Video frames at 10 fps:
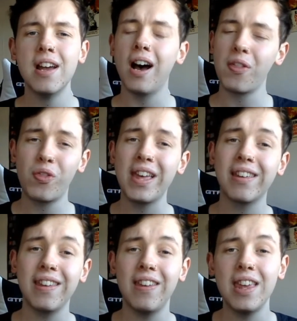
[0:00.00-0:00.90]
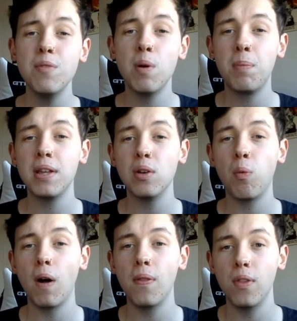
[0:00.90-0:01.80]
I think he would be the
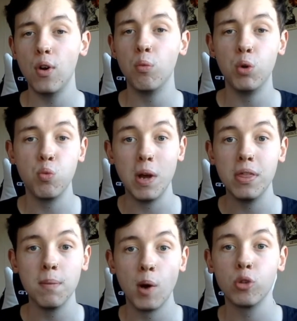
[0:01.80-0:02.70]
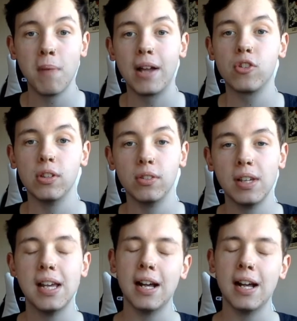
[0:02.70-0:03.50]
one that would win the most matches.